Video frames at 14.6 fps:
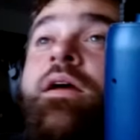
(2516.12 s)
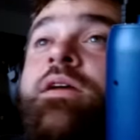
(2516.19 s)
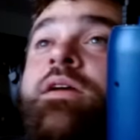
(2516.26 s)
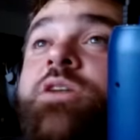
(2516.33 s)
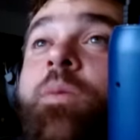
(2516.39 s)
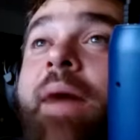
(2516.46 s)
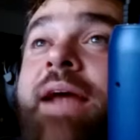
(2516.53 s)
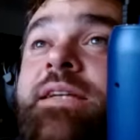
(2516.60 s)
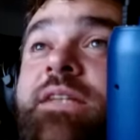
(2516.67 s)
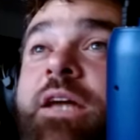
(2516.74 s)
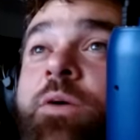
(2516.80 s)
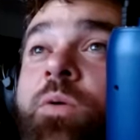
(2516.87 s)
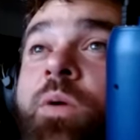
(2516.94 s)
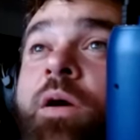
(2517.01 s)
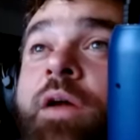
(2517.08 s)
So basically,
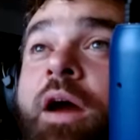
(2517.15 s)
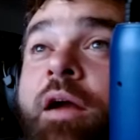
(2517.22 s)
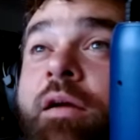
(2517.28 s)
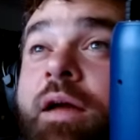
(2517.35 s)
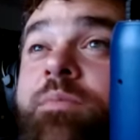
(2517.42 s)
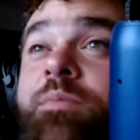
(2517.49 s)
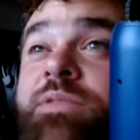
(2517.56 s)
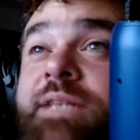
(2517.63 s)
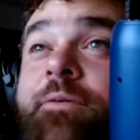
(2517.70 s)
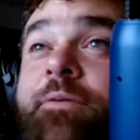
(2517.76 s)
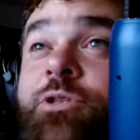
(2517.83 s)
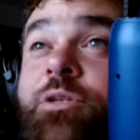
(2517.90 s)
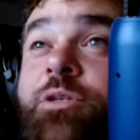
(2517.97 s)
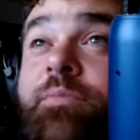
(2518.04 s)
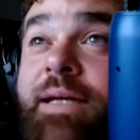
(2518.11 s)
we want y'all to come see
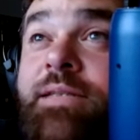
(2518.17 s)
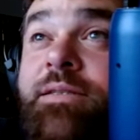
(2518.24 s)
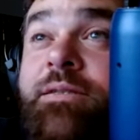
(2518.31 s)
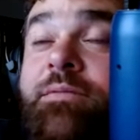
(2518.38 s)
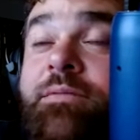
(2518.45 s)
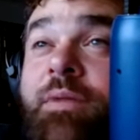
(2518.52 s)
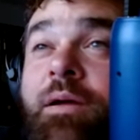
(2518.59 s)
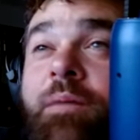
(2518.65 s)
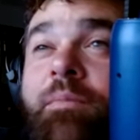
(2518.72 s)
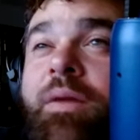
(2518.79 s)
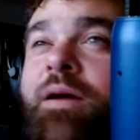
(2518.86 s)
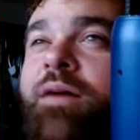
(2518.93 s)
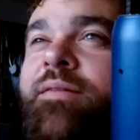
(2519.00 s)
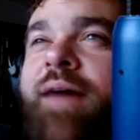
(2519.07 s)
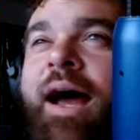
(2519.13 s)
what you're missing
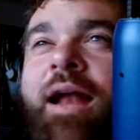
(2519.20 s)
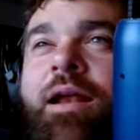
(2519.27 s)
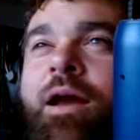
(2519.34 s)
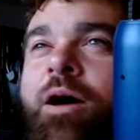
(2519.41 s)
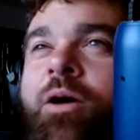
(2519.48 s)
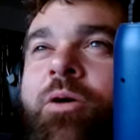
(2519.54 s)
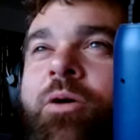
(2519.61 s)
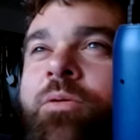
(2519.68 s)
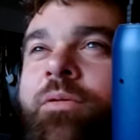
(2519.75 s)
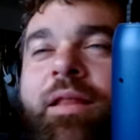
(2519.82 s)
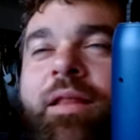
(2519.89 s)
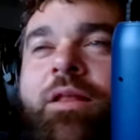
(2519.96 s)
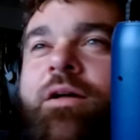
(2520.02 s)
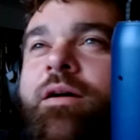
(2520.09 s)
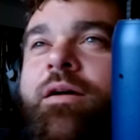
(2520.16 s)
because I know,
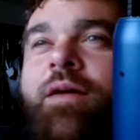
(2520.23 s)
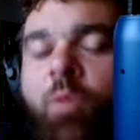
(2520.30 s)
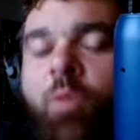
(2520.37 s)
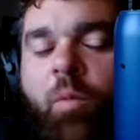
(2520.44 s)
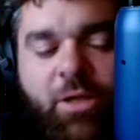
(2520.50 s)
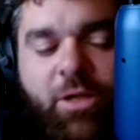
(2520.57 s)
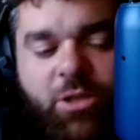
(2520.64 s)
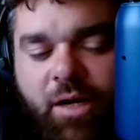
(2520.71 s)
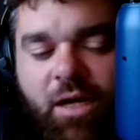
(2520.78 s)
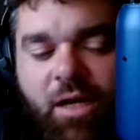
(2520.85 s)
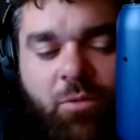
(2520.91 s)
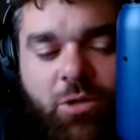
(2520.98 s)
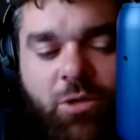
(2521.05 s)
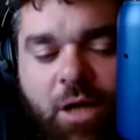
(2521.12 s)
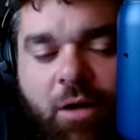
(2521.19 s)
look, I'm going to be straight up
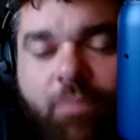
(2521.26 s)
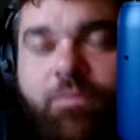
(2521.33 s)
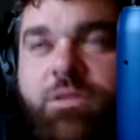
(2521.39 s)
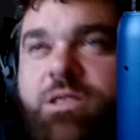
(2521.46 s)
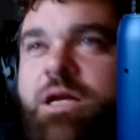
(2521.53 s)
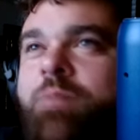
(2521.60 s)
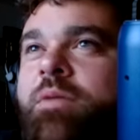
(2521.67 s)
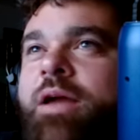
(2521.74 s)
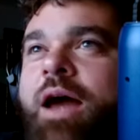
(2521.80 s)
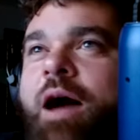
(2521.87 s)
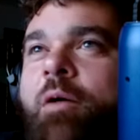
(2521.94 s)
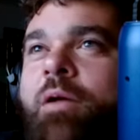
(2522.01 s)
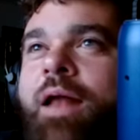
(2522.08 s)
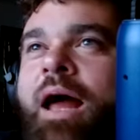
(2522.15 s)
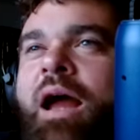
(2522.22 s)
with y'all. Some of y'all
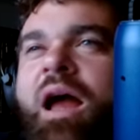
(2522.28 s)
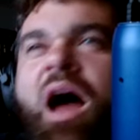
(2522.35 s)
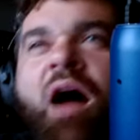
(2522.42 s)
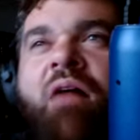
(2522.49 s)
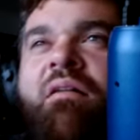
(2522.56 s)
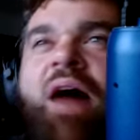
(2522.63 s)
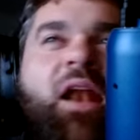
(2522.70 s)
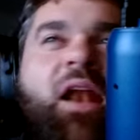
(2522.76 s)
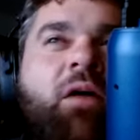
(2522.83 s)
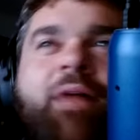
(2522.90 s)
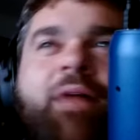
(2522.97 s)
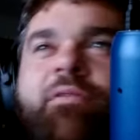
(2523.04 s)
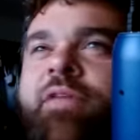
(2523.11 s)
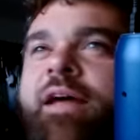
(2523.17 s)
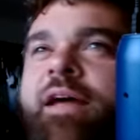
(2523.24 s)
are like, oh, I know
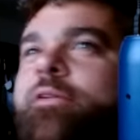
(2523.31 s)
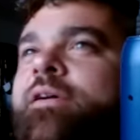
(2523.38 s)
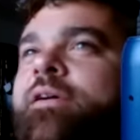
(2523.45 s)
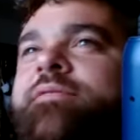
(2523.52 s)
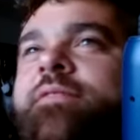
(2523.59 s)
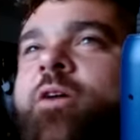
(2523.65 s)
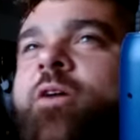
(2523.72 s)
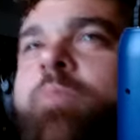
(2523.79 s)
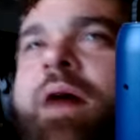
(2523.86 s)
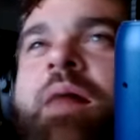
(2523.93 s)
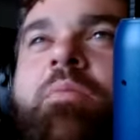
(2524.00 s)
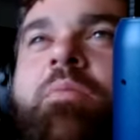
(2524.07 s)
everything there is to know about